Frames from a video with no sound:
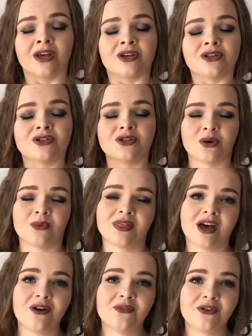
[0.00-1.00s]
So
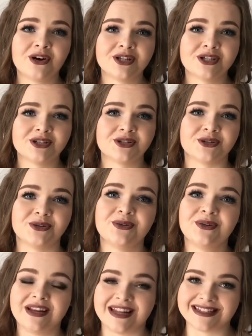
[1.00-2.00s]
without further ado,
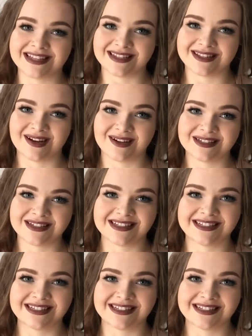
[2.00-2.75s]
let's get started.